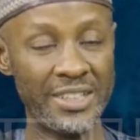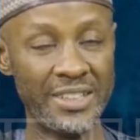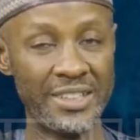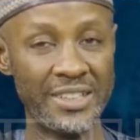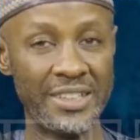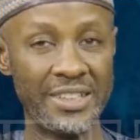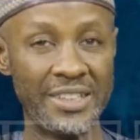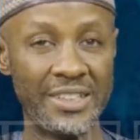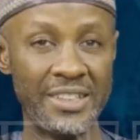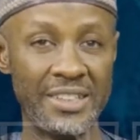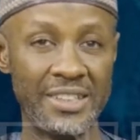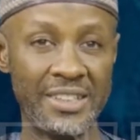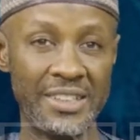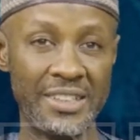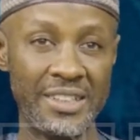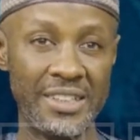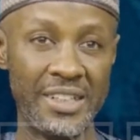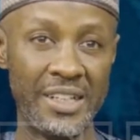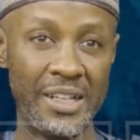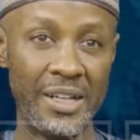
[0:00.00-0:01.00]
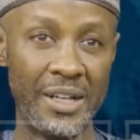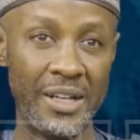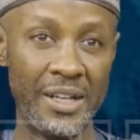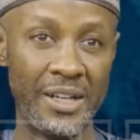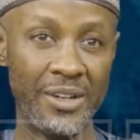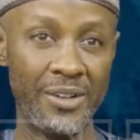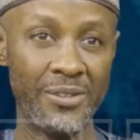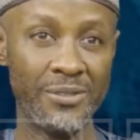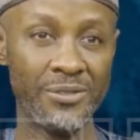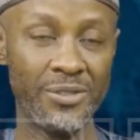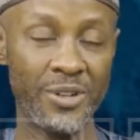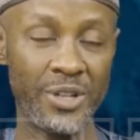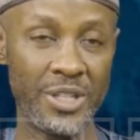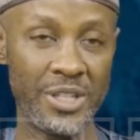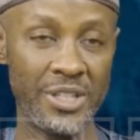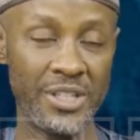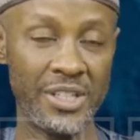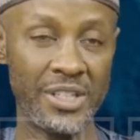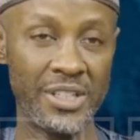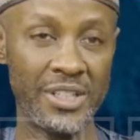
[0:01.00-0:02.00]
Mm-hmm. uh,
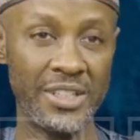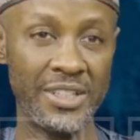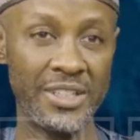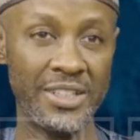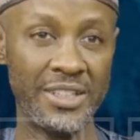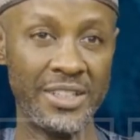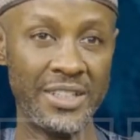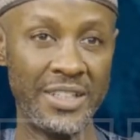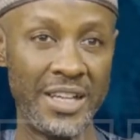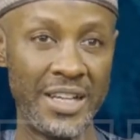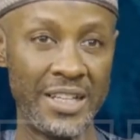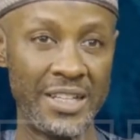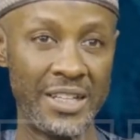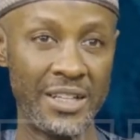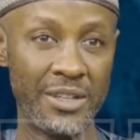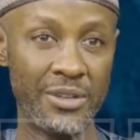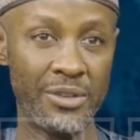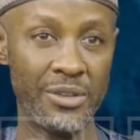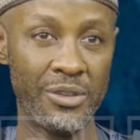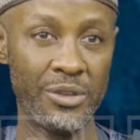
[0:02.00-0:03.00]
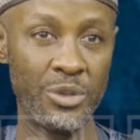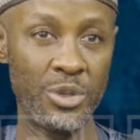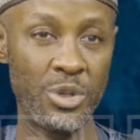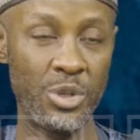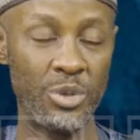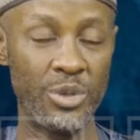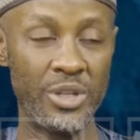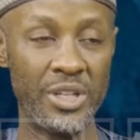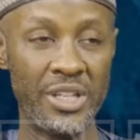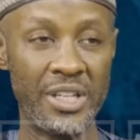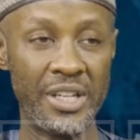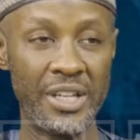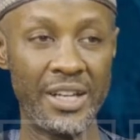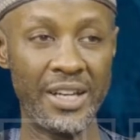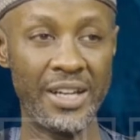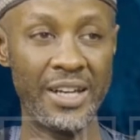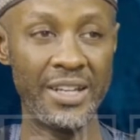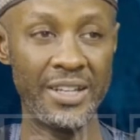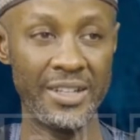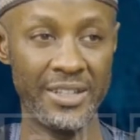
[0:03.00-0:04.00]
unfortunately, the data does not show a
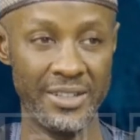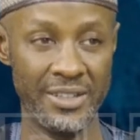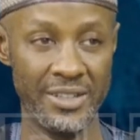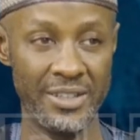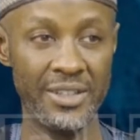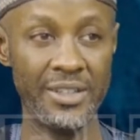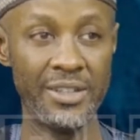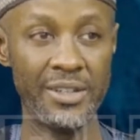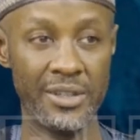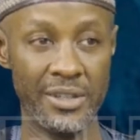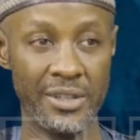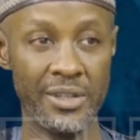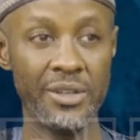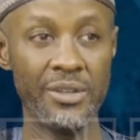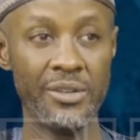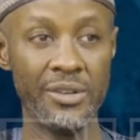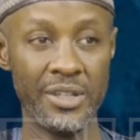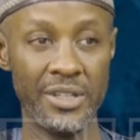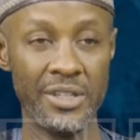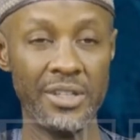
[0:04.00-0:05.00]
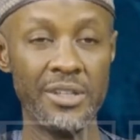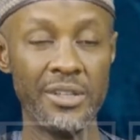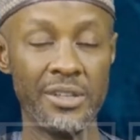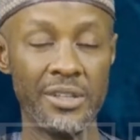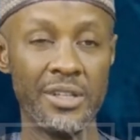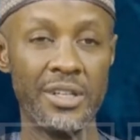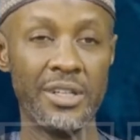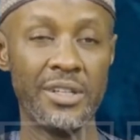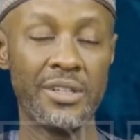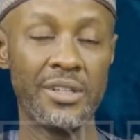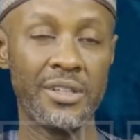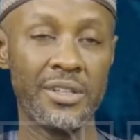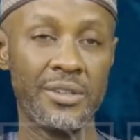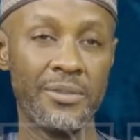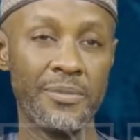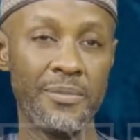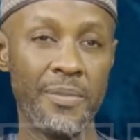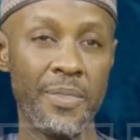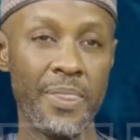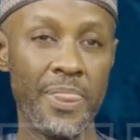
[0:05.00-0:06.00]
decline in security incidents,
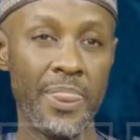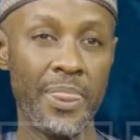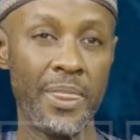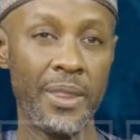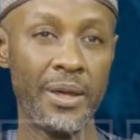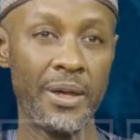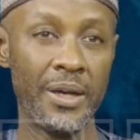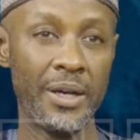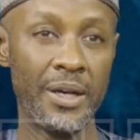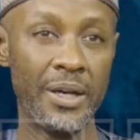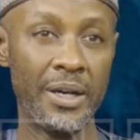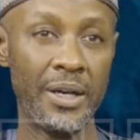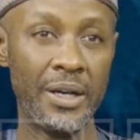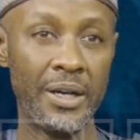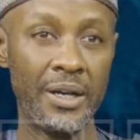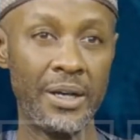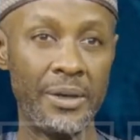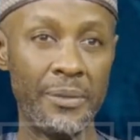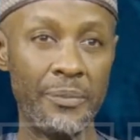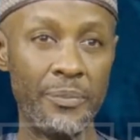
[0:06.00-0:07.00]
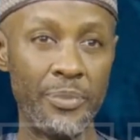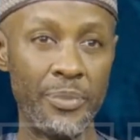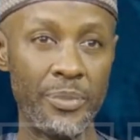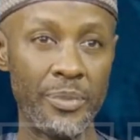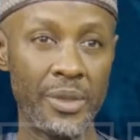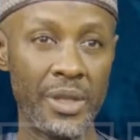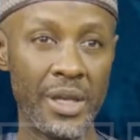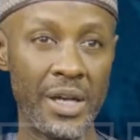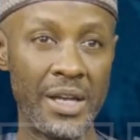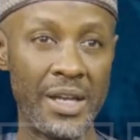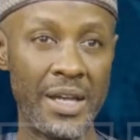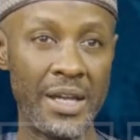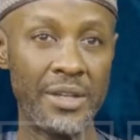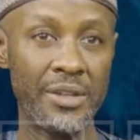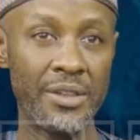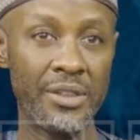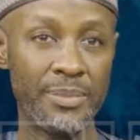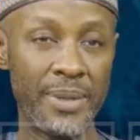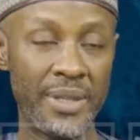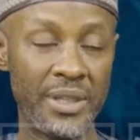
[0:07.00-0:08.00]
um, and that
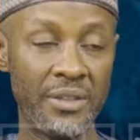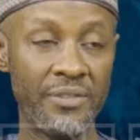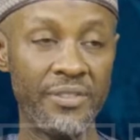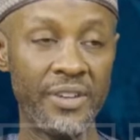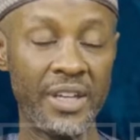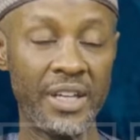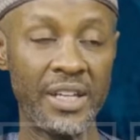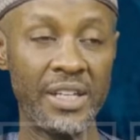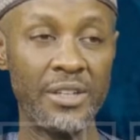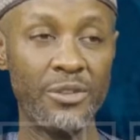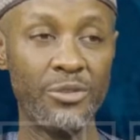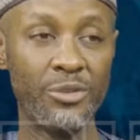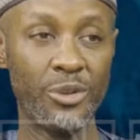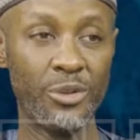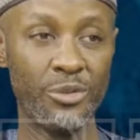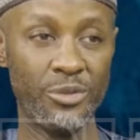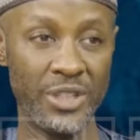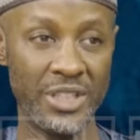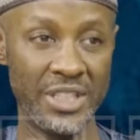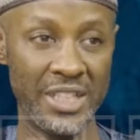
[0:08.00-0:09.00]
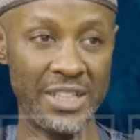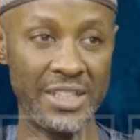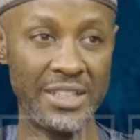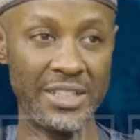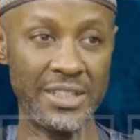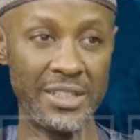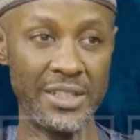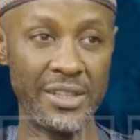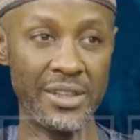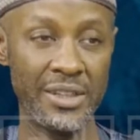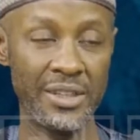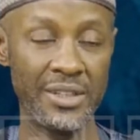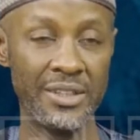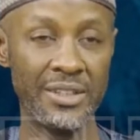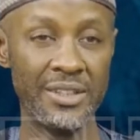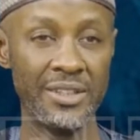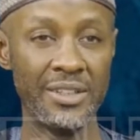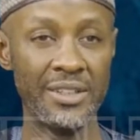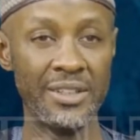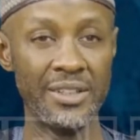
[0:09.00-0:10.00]
is specifically for fatalities.
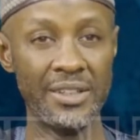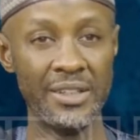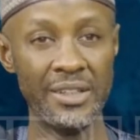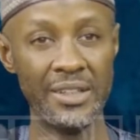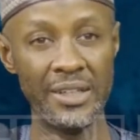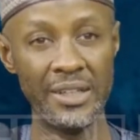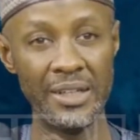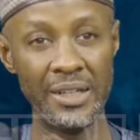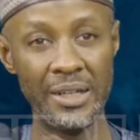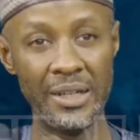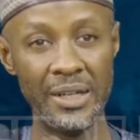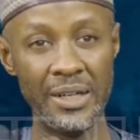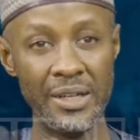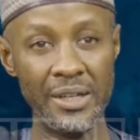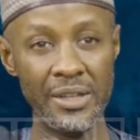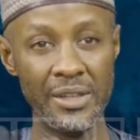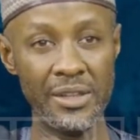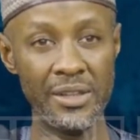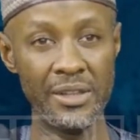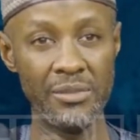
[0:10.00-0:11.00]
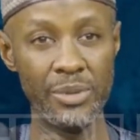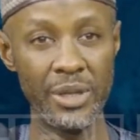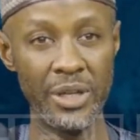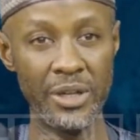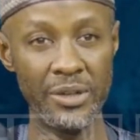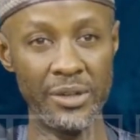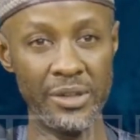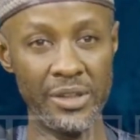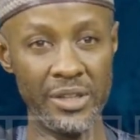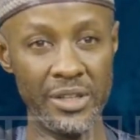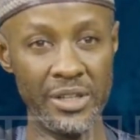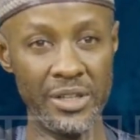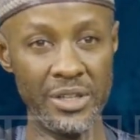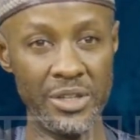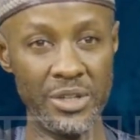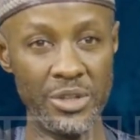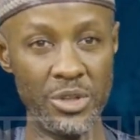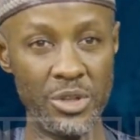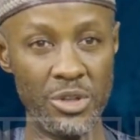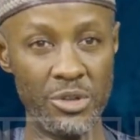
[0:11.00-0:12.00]
Mm-hmm. uh, this is because
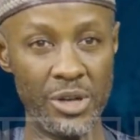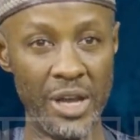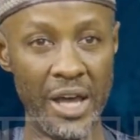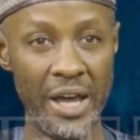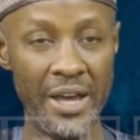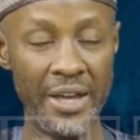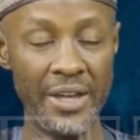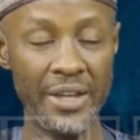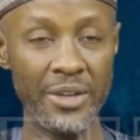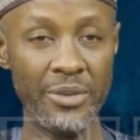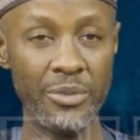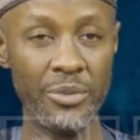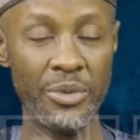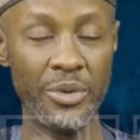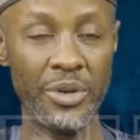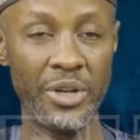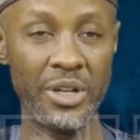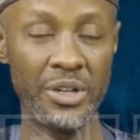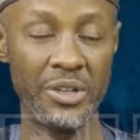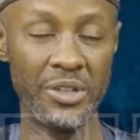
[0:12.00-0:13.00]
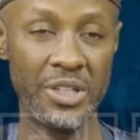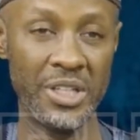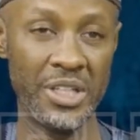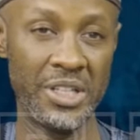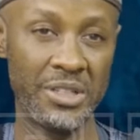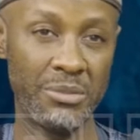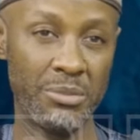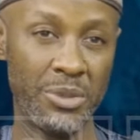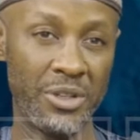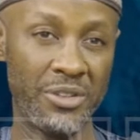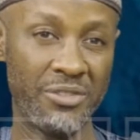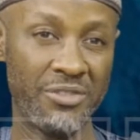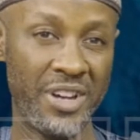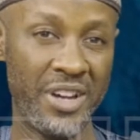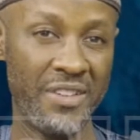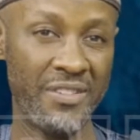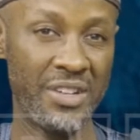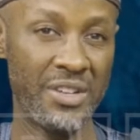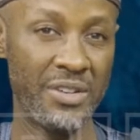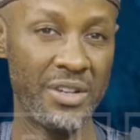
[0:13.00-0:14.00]
in July, we recorded about
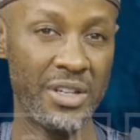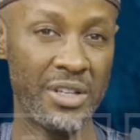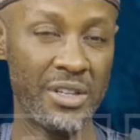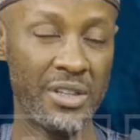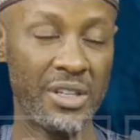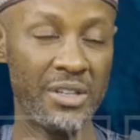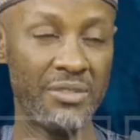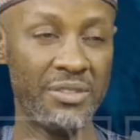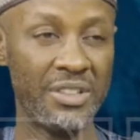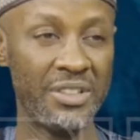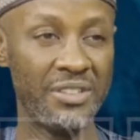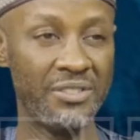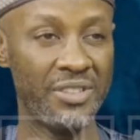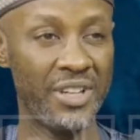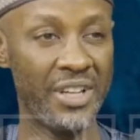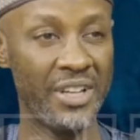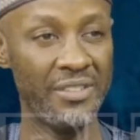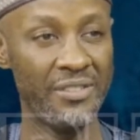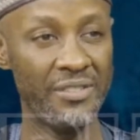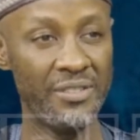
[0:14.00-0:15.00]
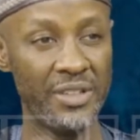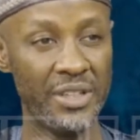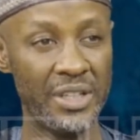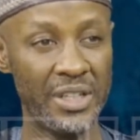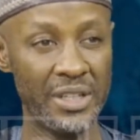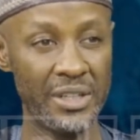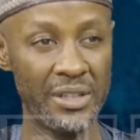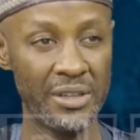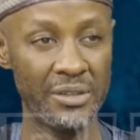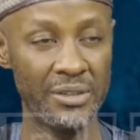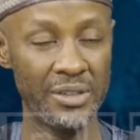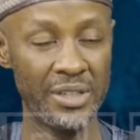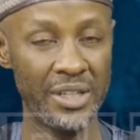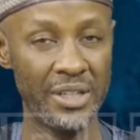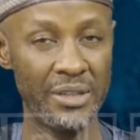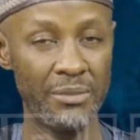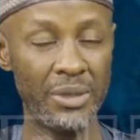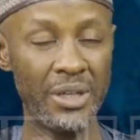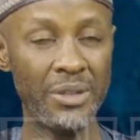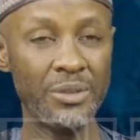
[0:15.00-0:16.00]
five hundred seventy-five deaths or
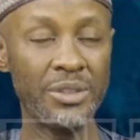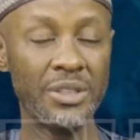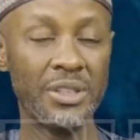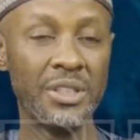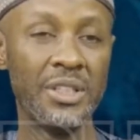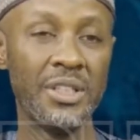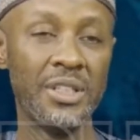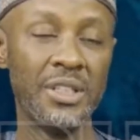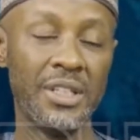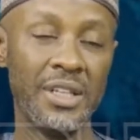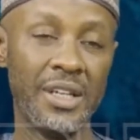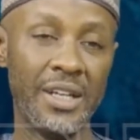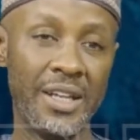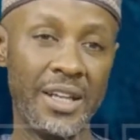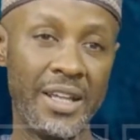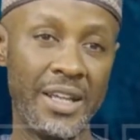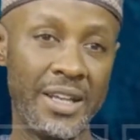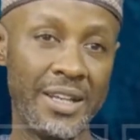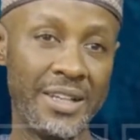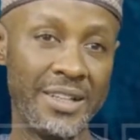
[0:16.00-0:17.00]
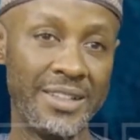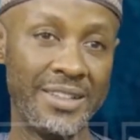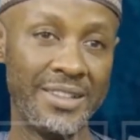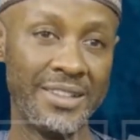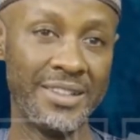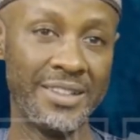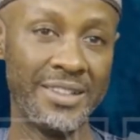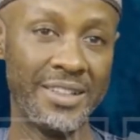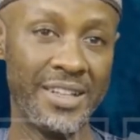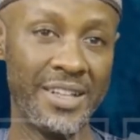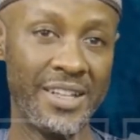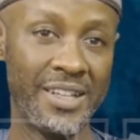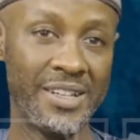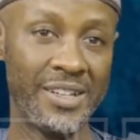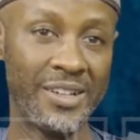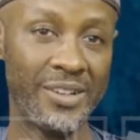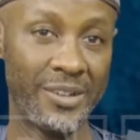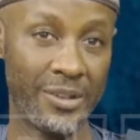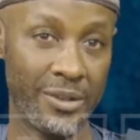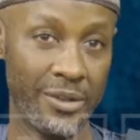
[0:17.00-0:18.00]
thereabout, mm-hmm. and then
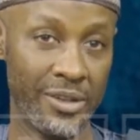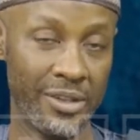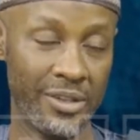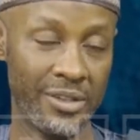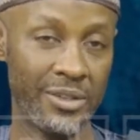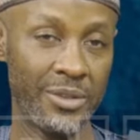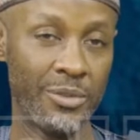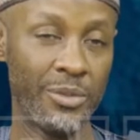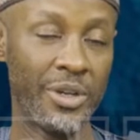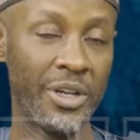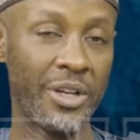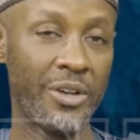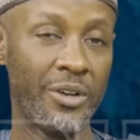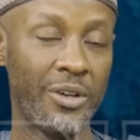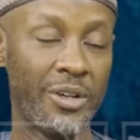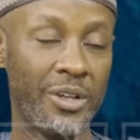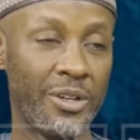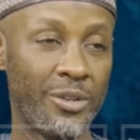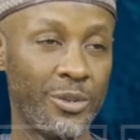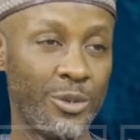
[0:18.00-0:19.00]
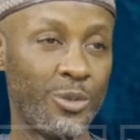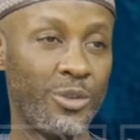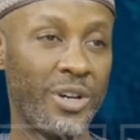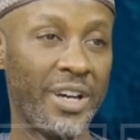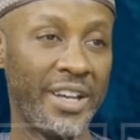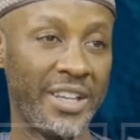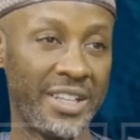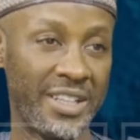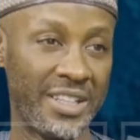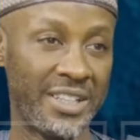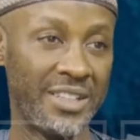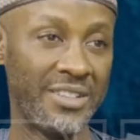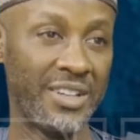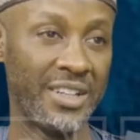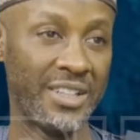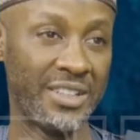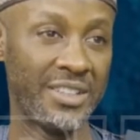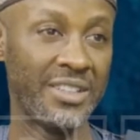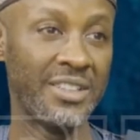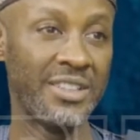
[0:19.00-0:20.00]
in August, we recorded over eight
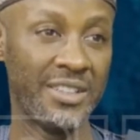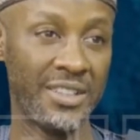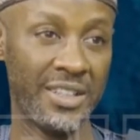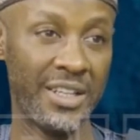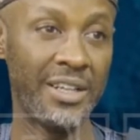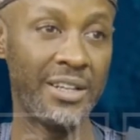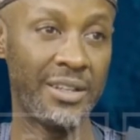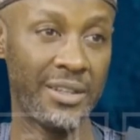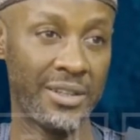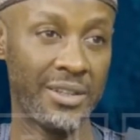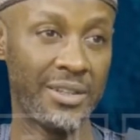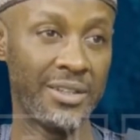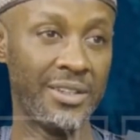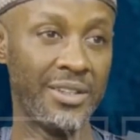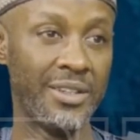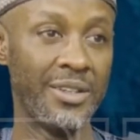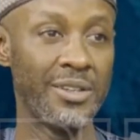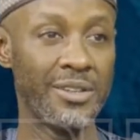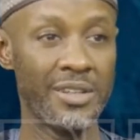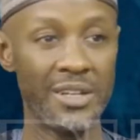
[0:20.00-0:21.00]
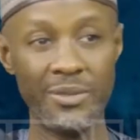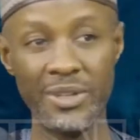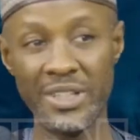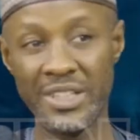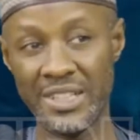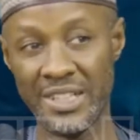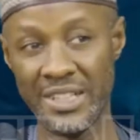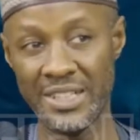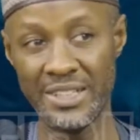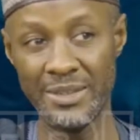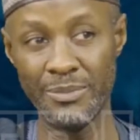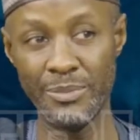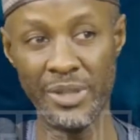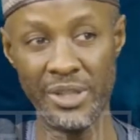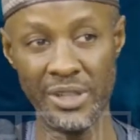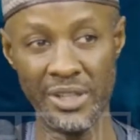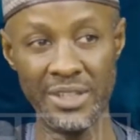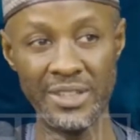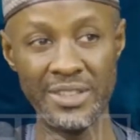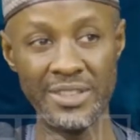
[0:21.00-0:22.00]
hundred deaths, so about thirty
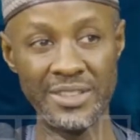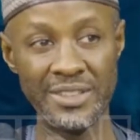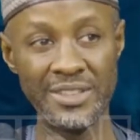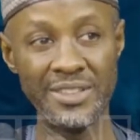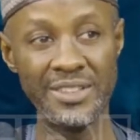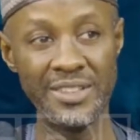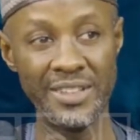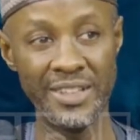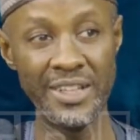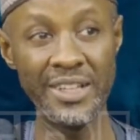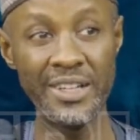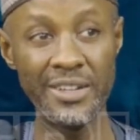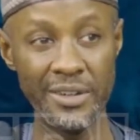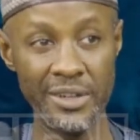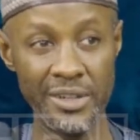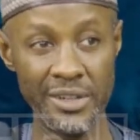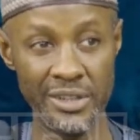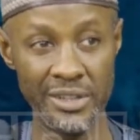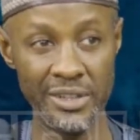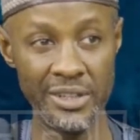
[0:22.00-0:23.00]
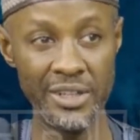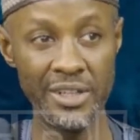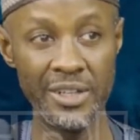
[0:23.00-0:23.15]
percent increase mm-hmm.